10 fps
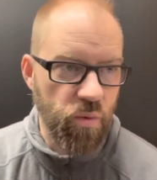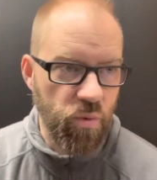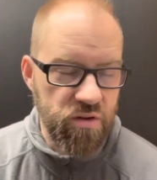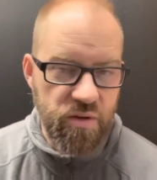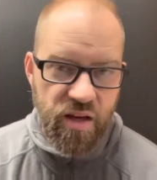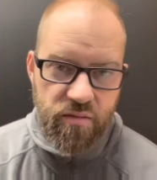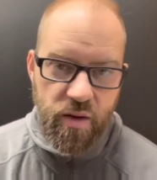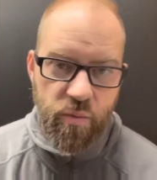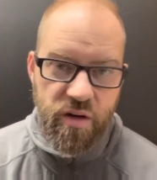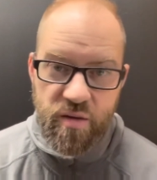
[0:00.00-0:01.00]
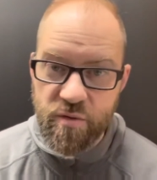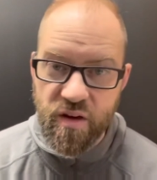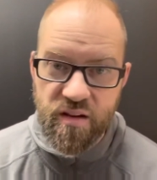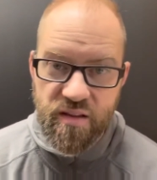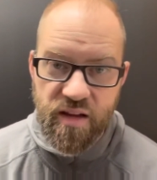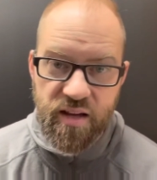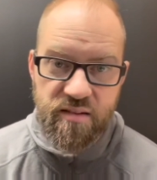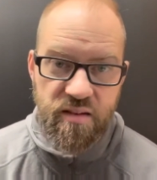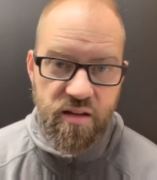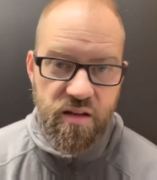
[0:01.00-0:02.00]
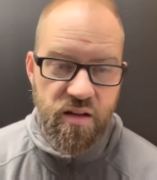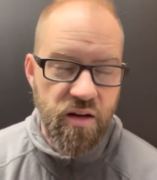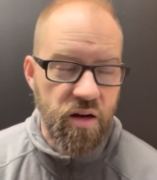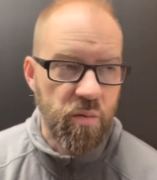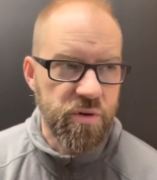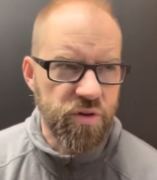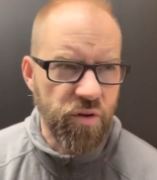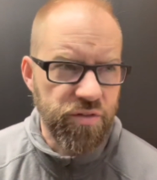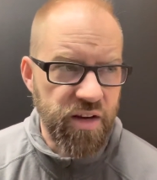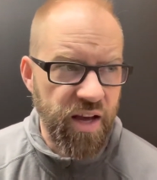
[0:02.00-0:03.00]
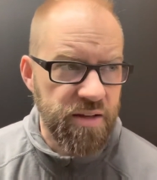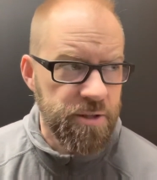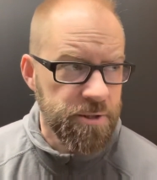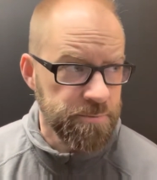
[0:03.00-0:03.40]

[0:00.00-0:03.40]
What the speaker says: And once we get it right, we're going to move on to the next thing. But don't forget,